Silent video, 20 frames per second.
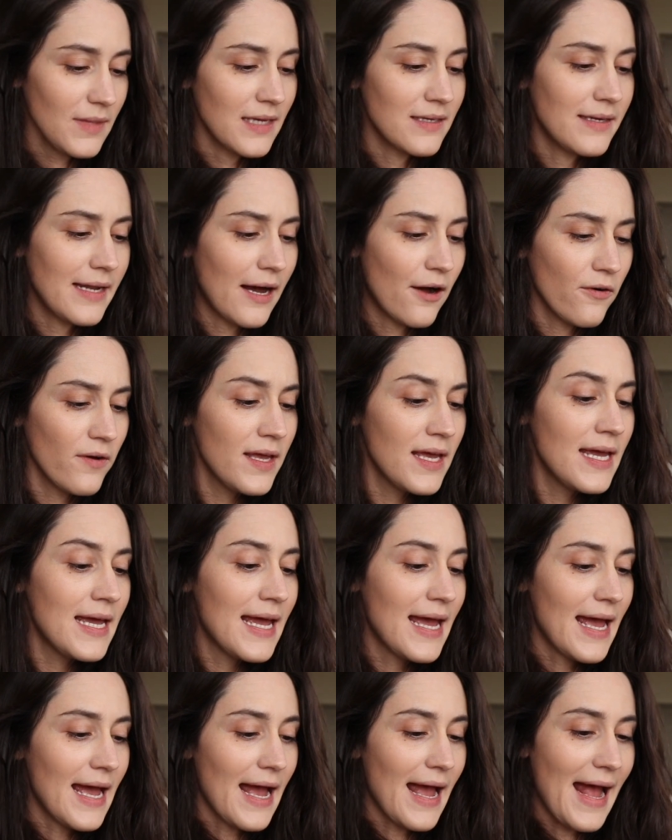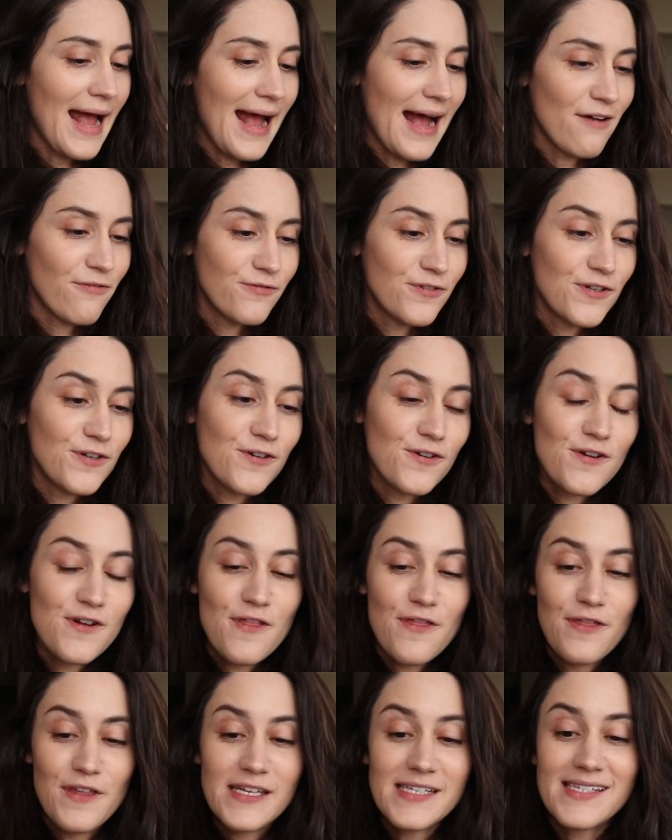Now,
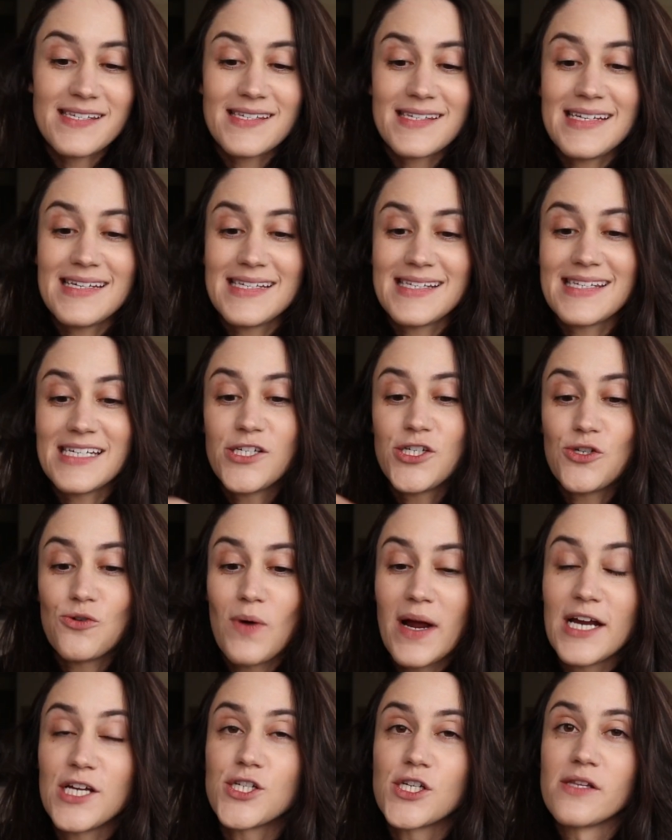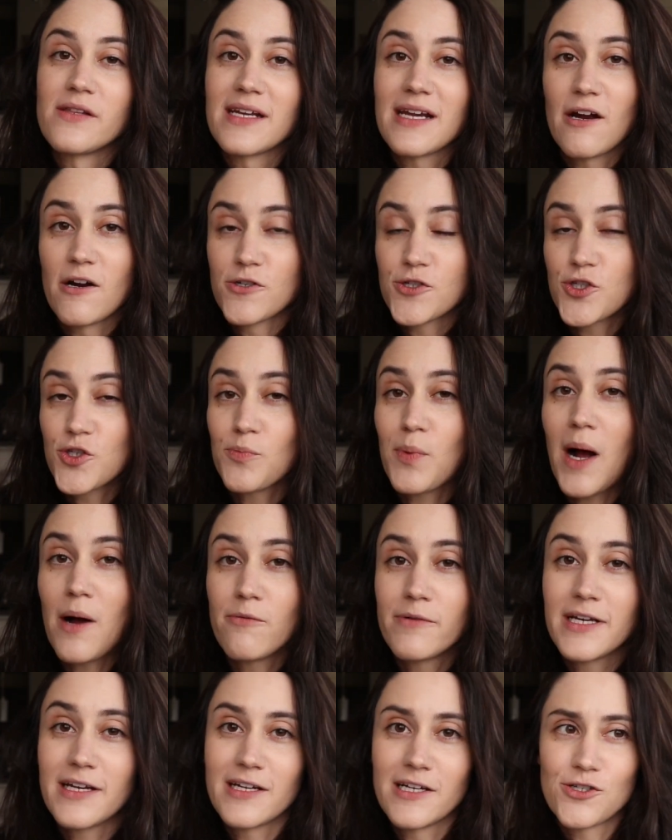after this situation, the characters are
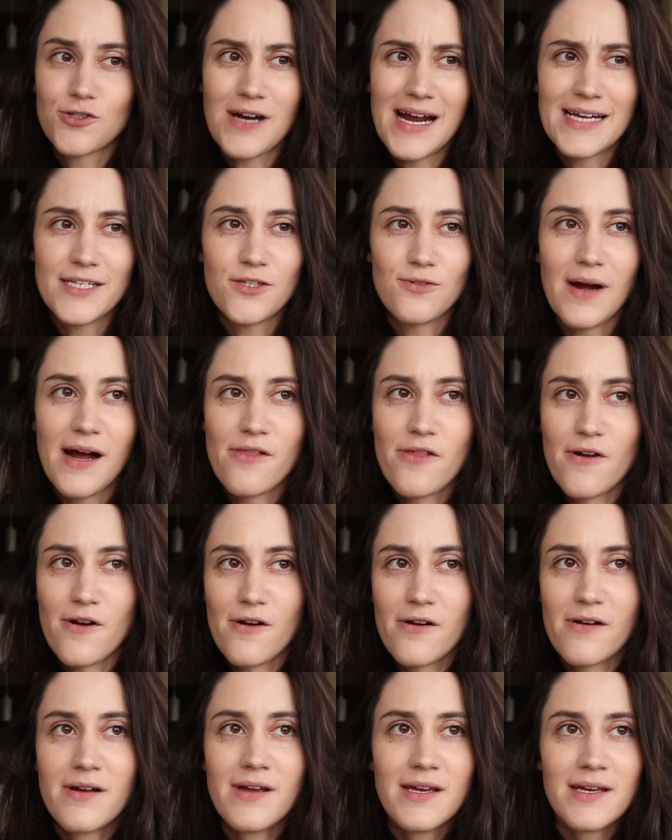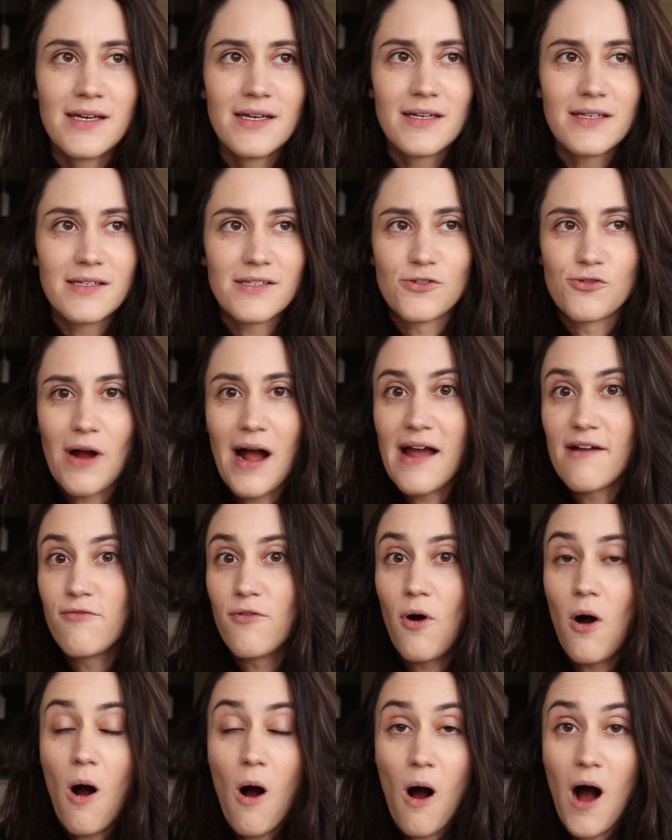probably going to try to either drive
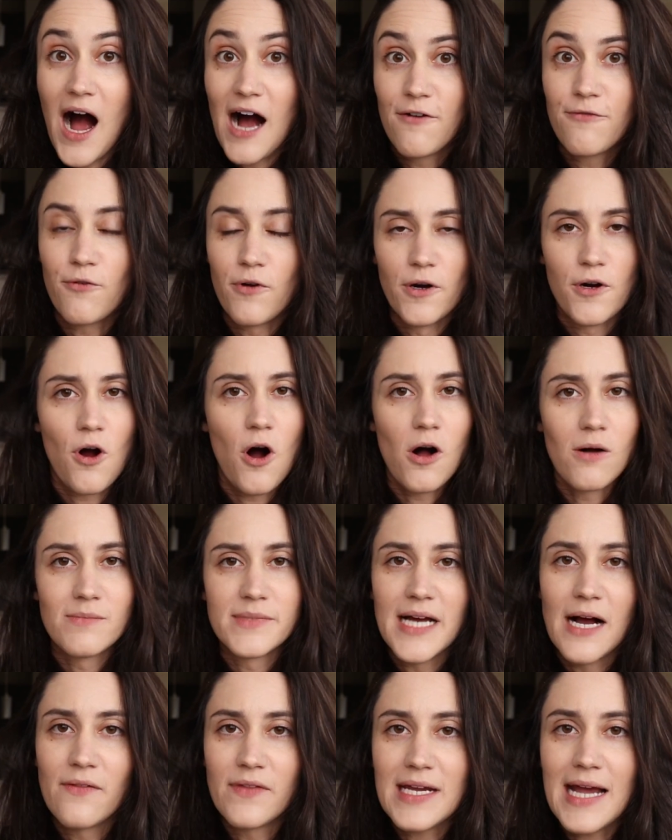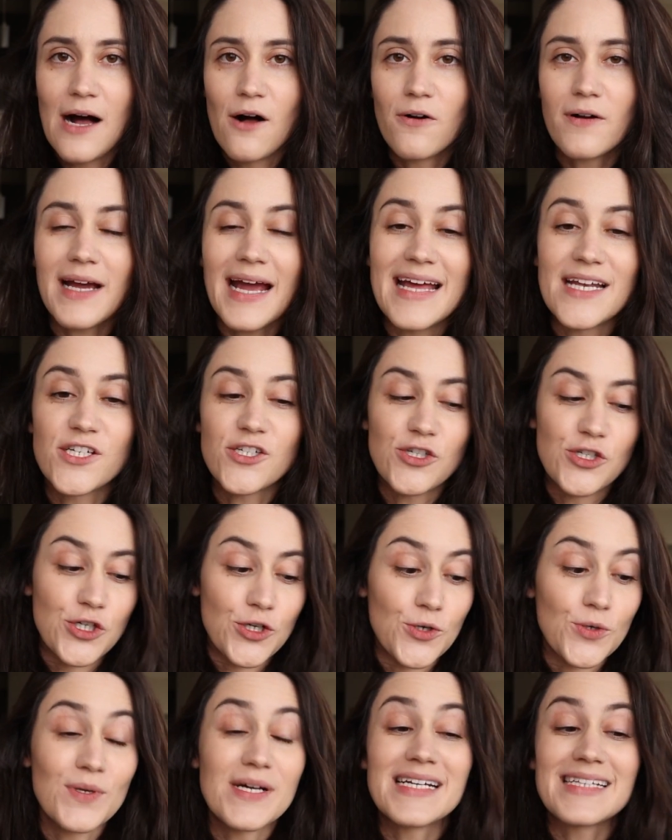off or calm down the elk, and
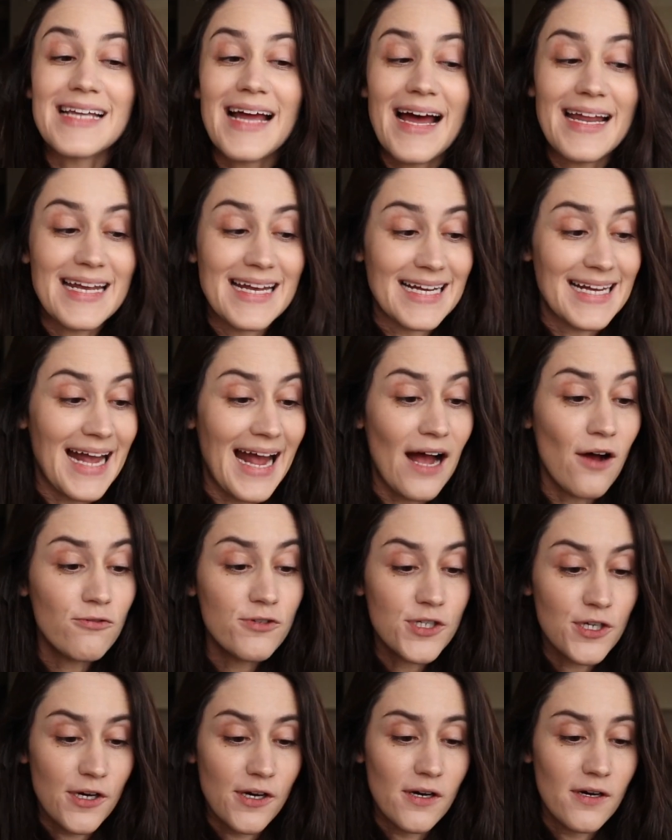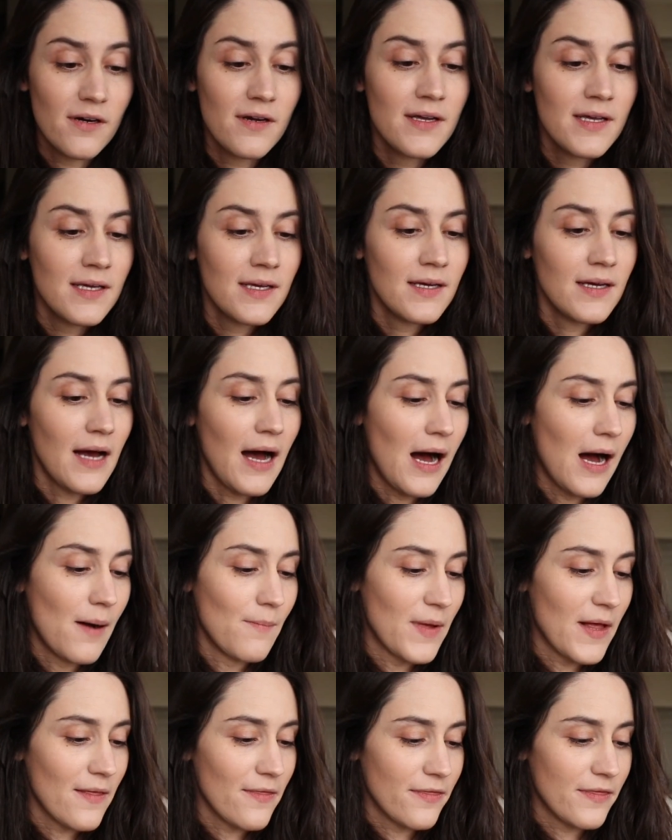during that encounter,
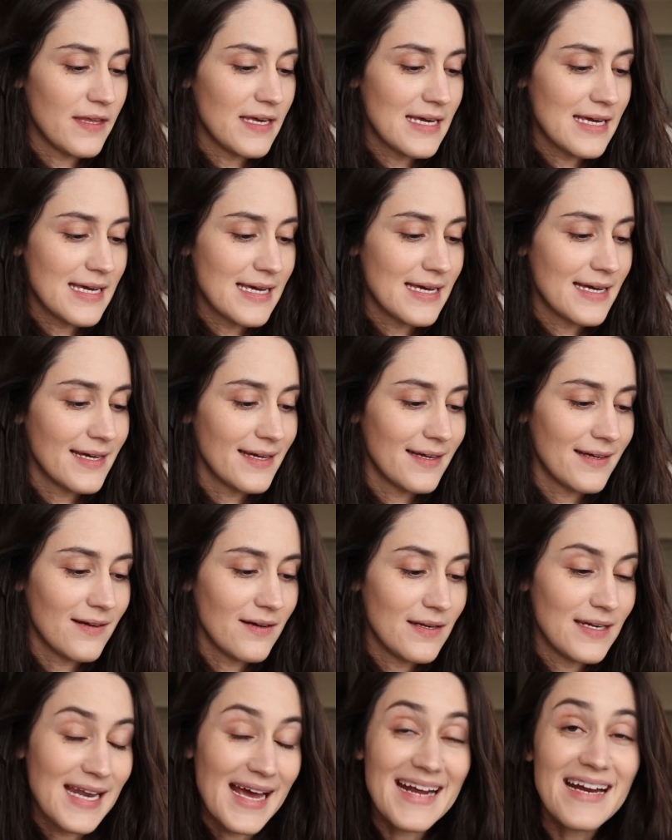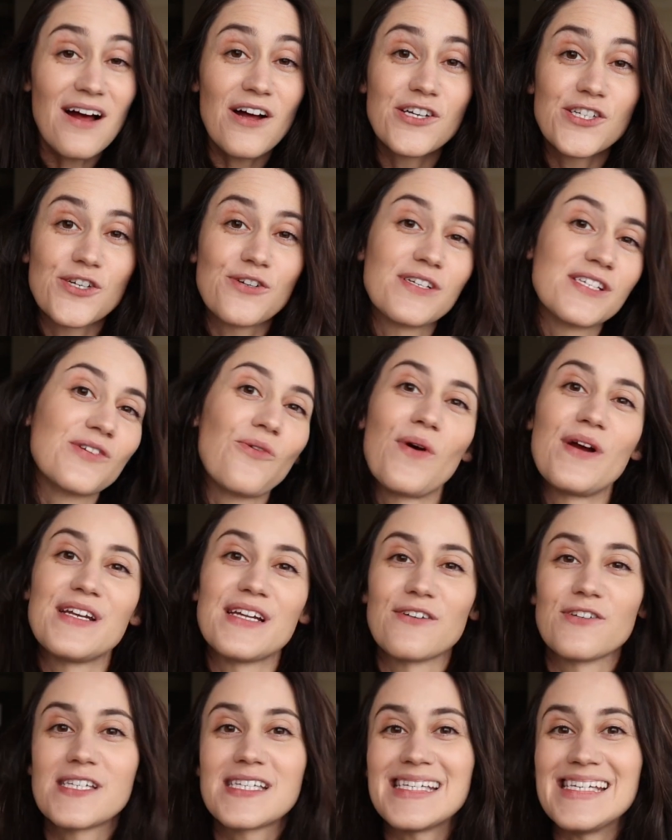the night hunter is going
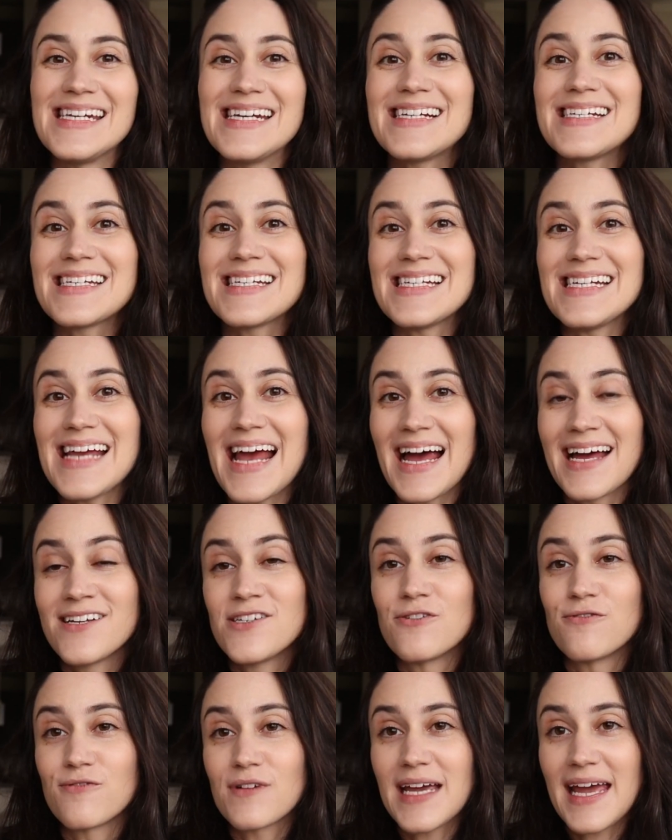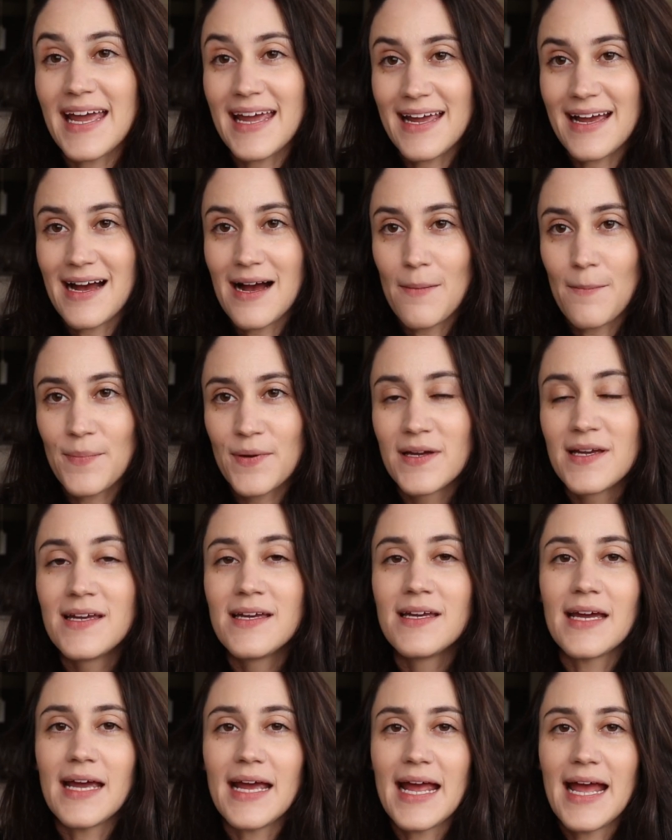to sneak to the edge of camp
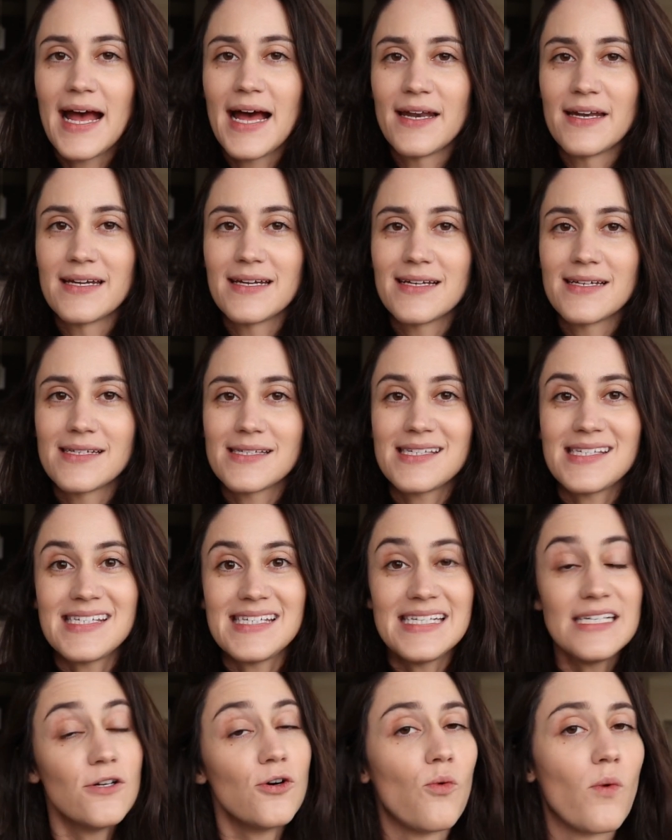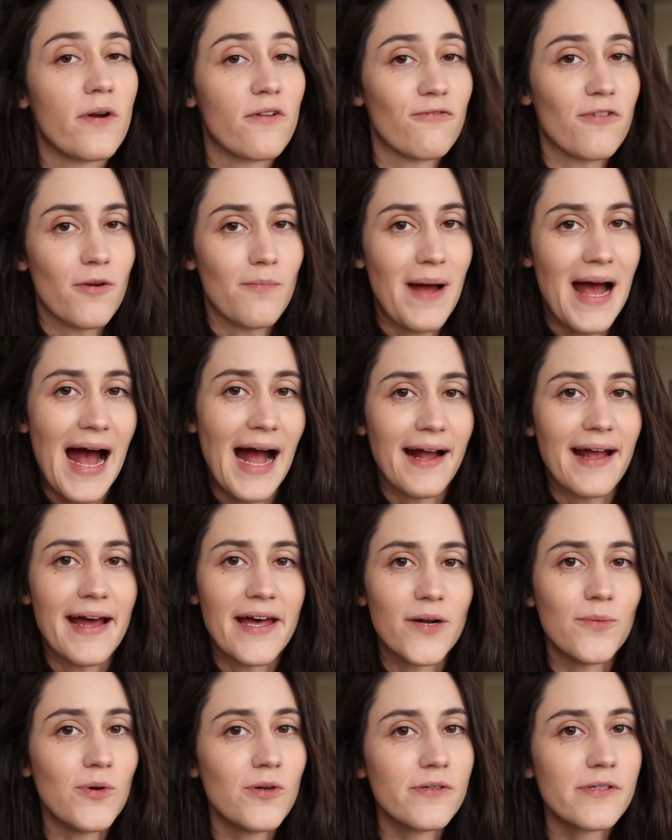and steal one of their pack
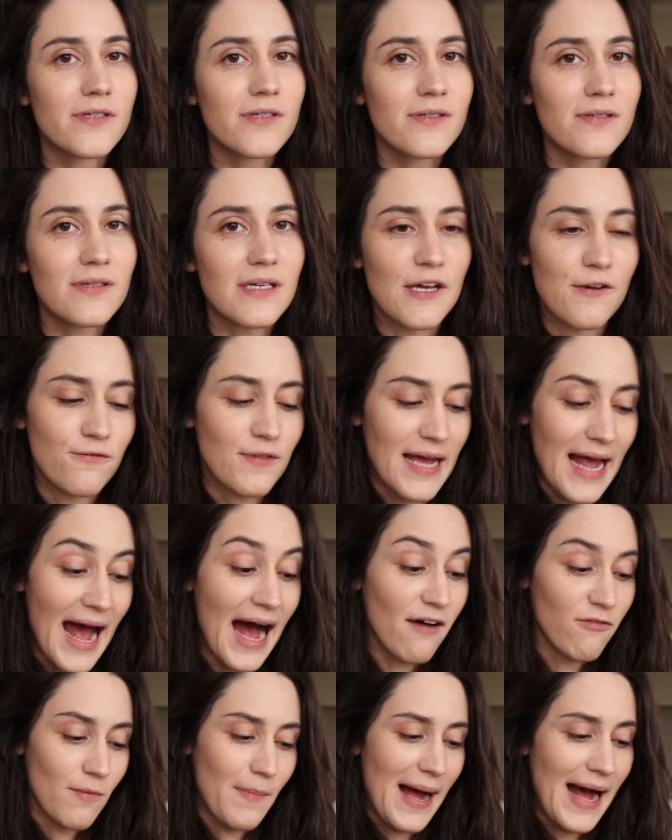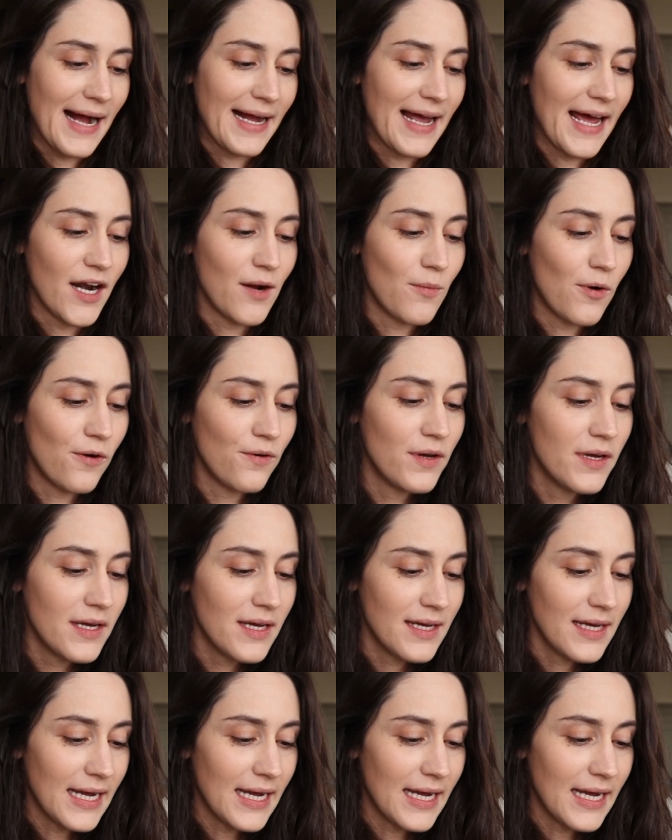animals, if they have a pack animal.